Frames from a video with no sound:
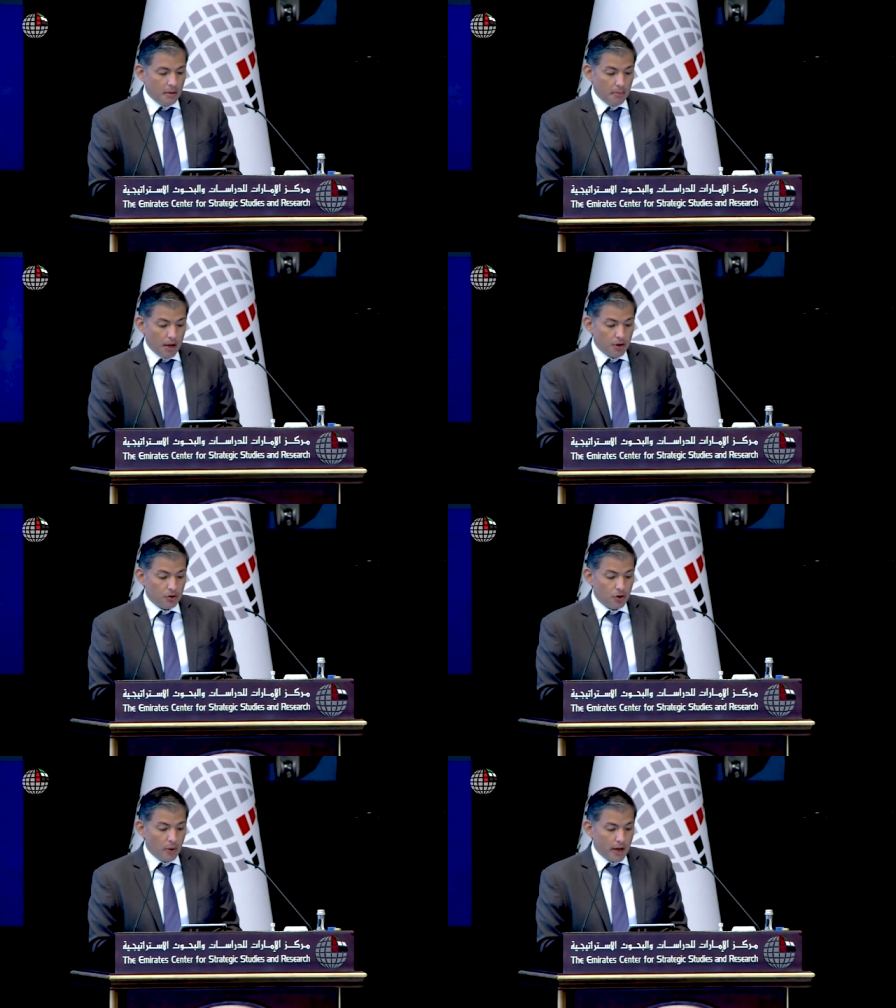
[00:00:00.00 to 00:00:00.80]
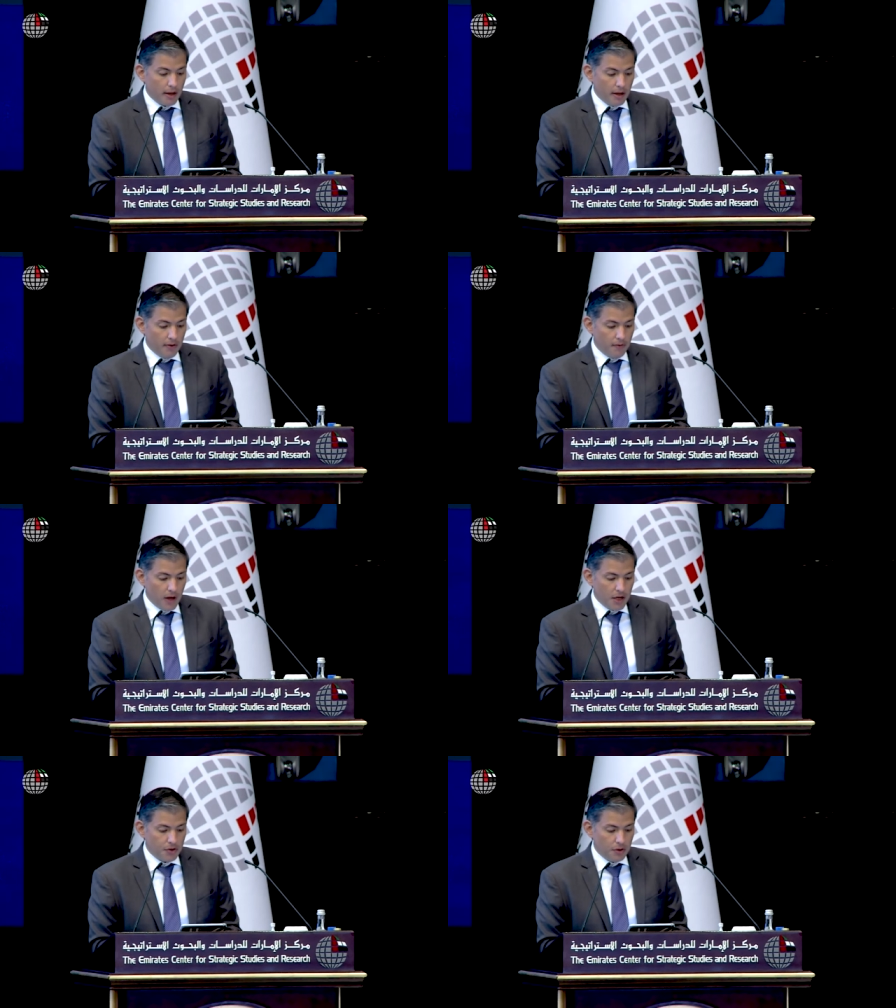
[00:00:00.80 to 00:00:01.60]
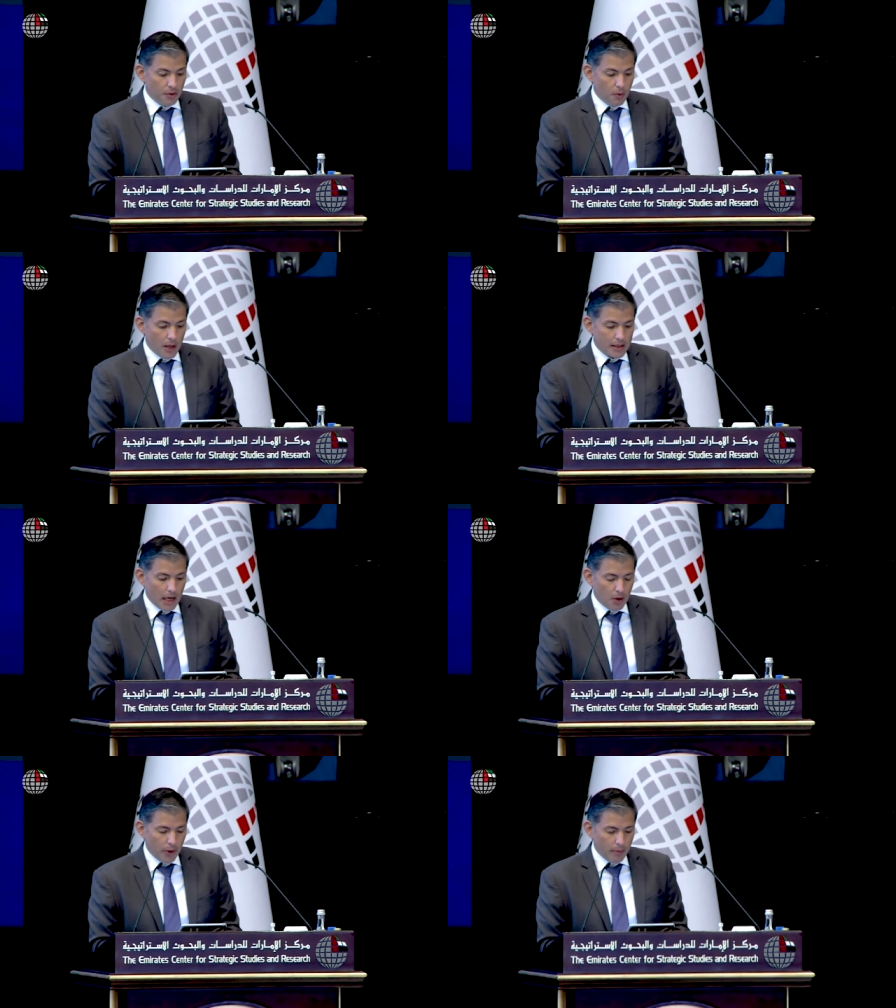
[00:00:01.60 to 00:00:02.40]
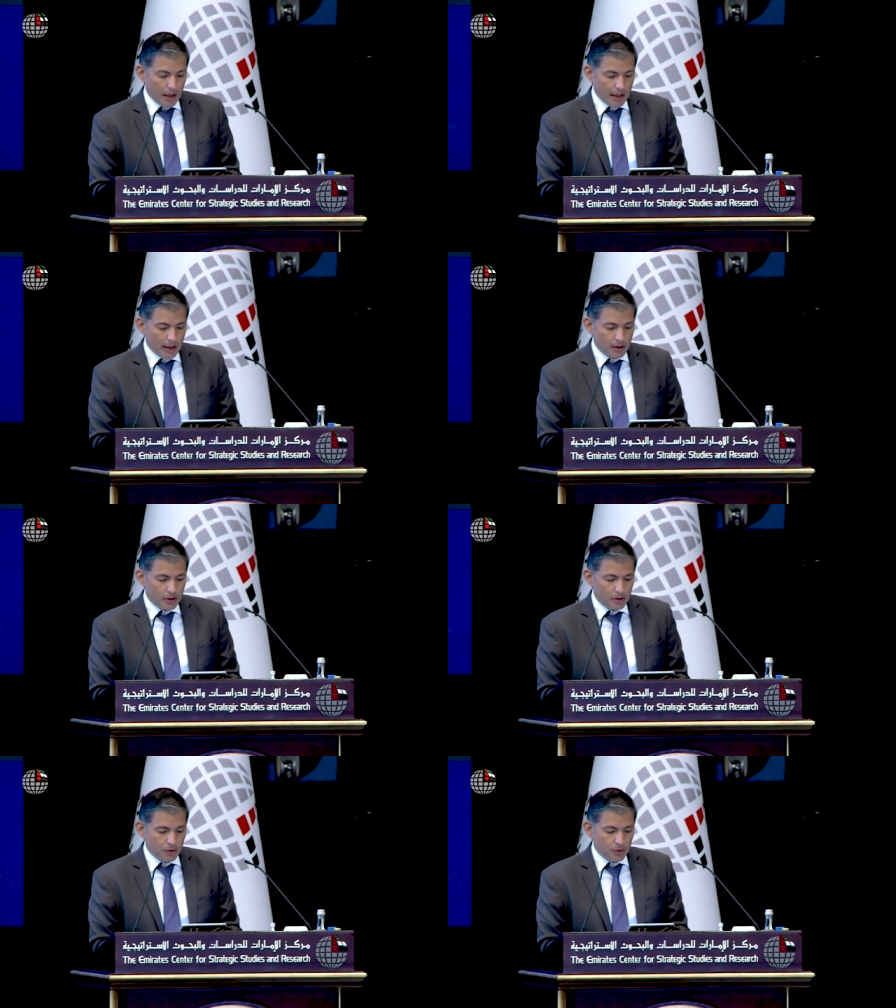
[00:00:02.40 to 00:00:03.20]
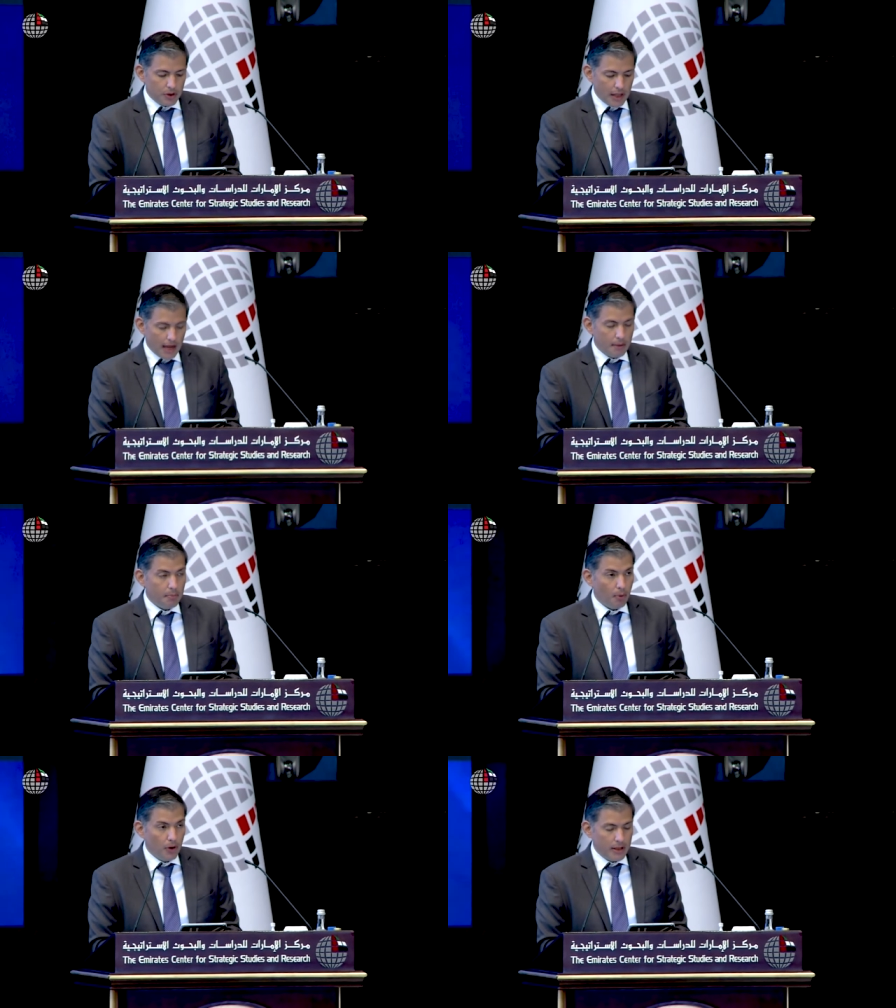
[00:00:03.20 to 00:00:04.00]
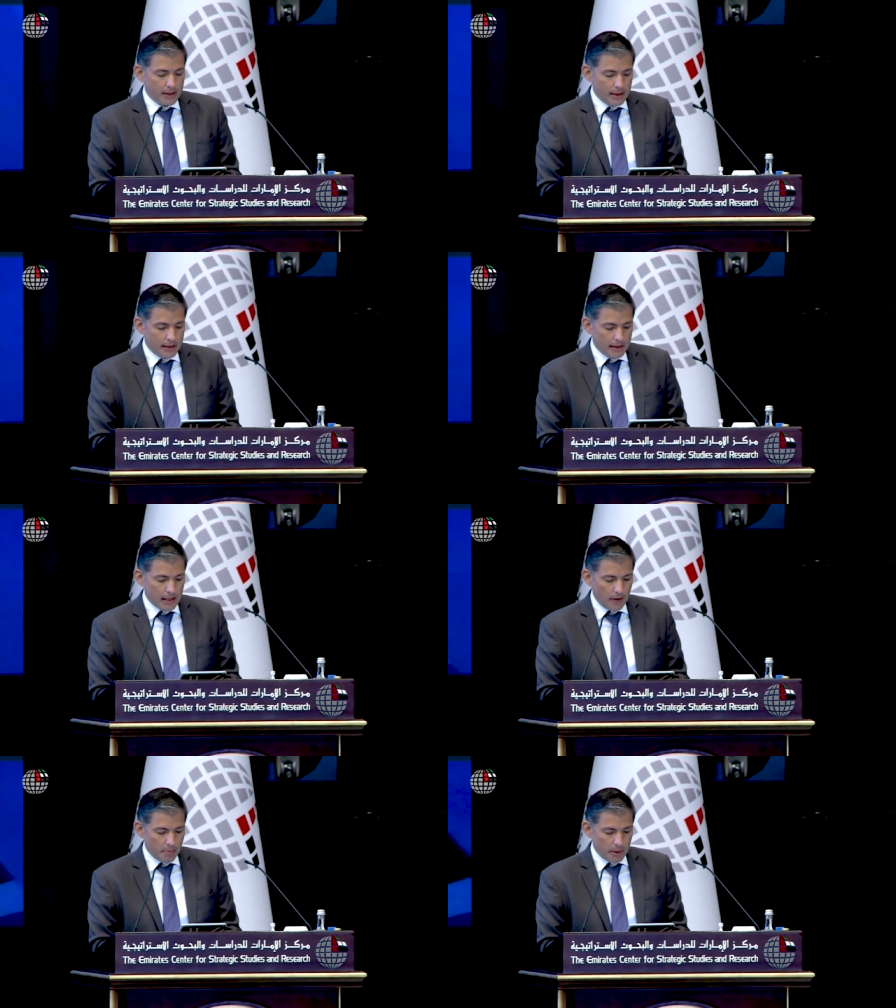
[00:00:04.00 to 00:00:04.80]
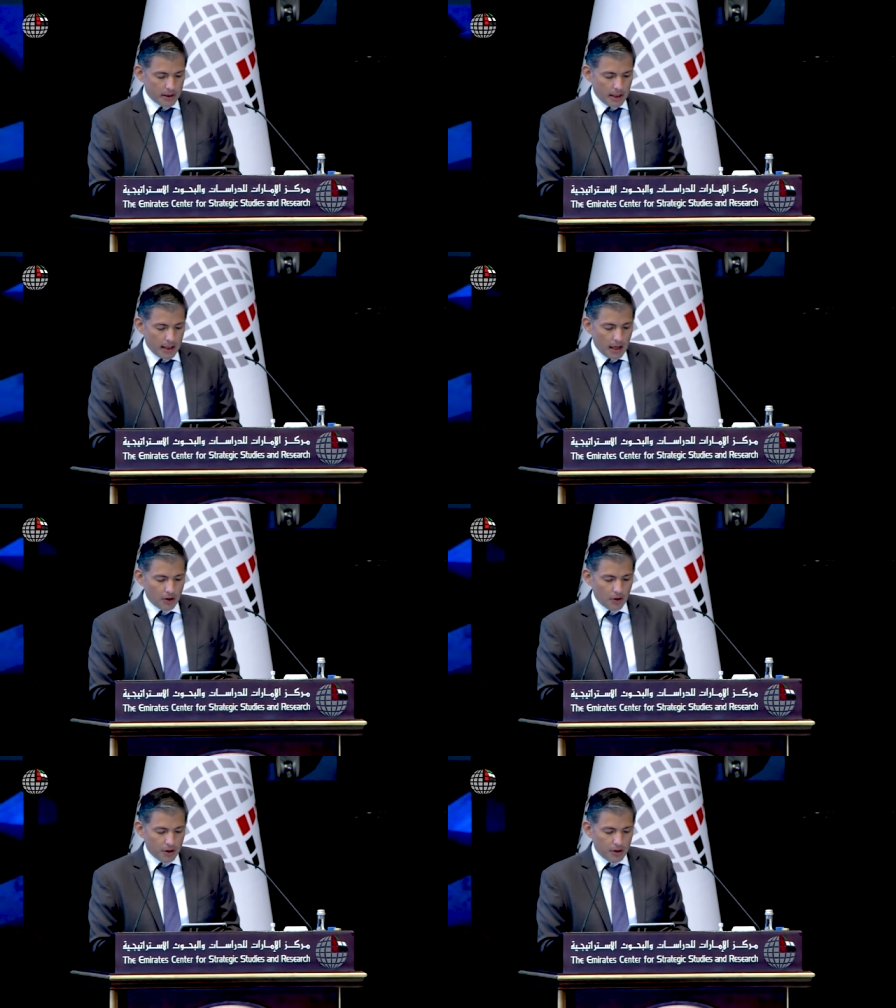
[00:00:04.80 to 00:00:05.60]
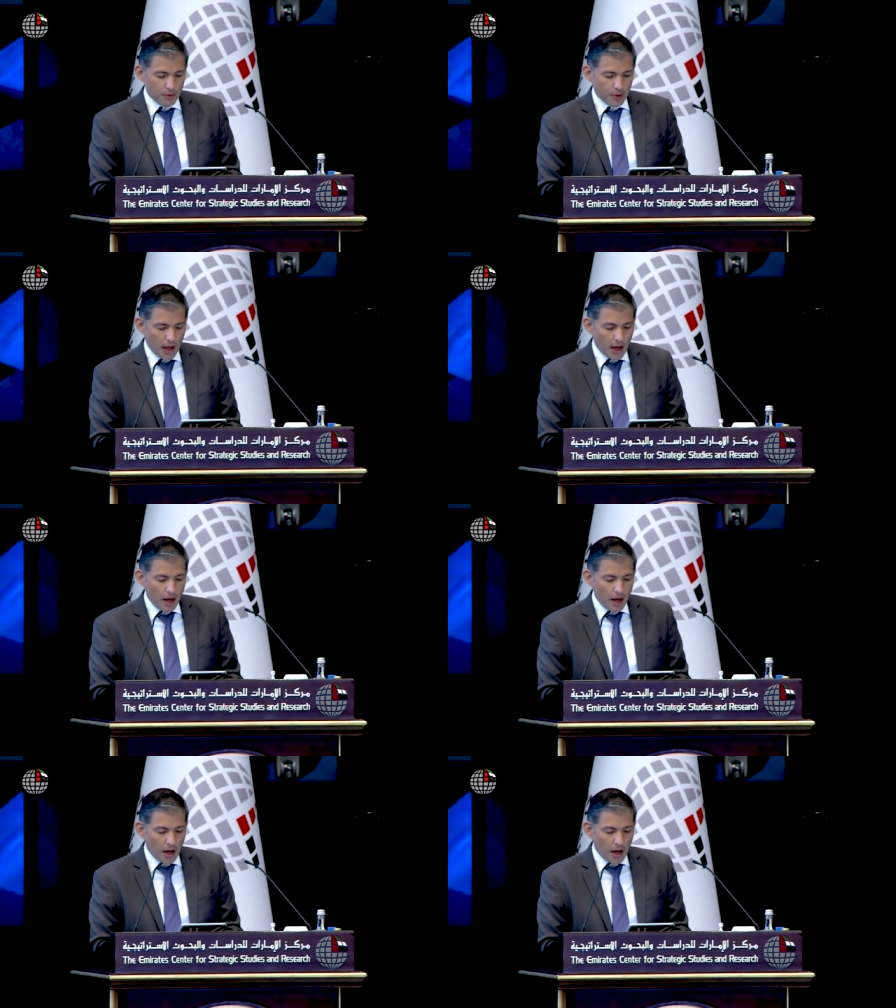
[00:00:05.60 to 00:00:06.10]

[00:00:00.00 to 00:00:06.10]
By October, inflation was equivalent to 10.67% according to the